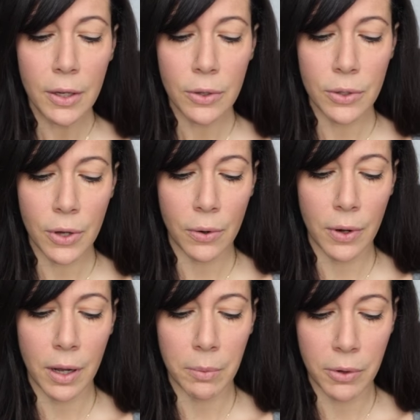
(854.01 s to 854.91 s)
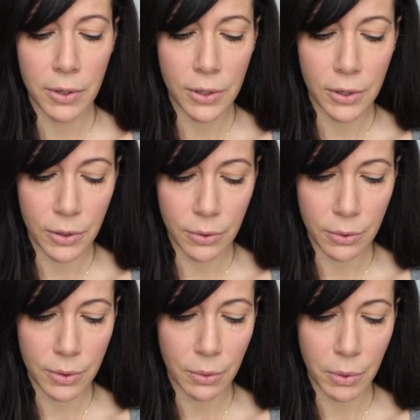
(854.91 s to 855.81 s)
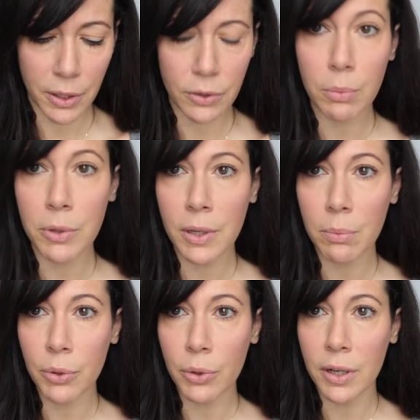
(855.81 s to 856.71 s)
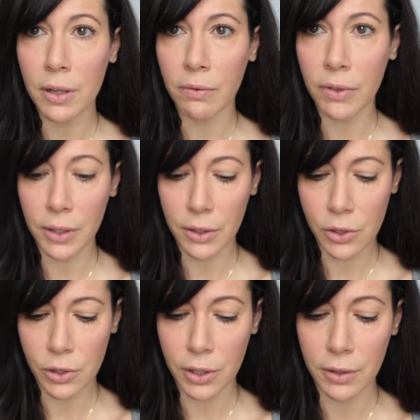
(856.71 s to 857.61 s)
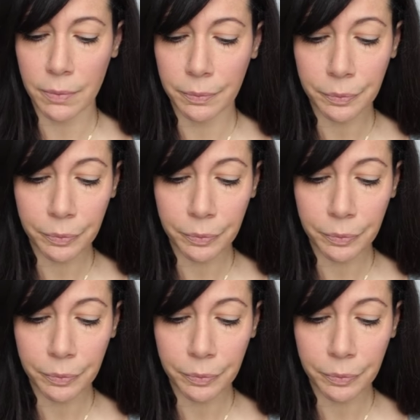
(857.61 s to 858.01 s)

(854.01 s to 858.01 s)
So I'm going to use the 100% pure in Vanilla Sugar,